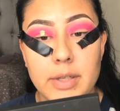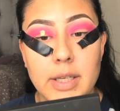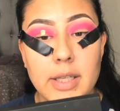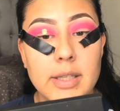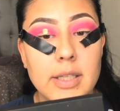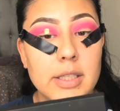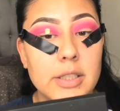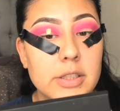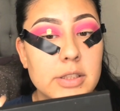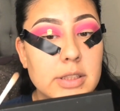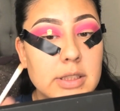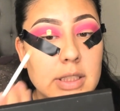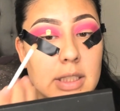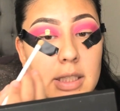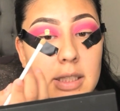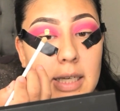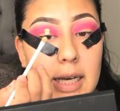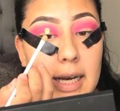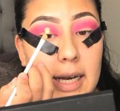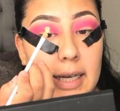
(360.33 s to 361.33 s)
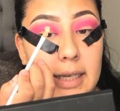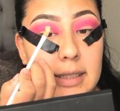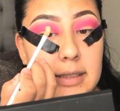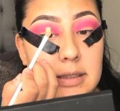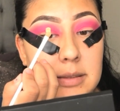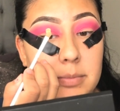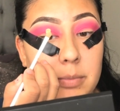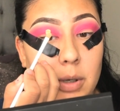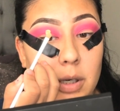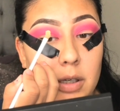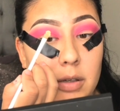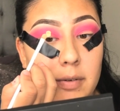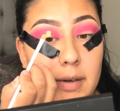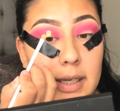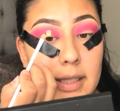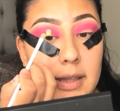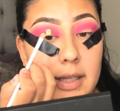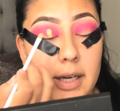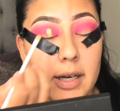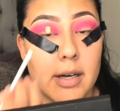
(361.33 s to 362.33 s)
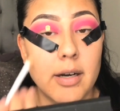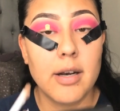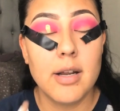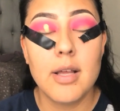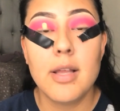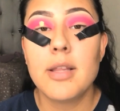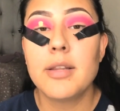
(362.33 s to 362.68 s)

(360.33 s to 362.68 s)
and then you see the highest mark right there.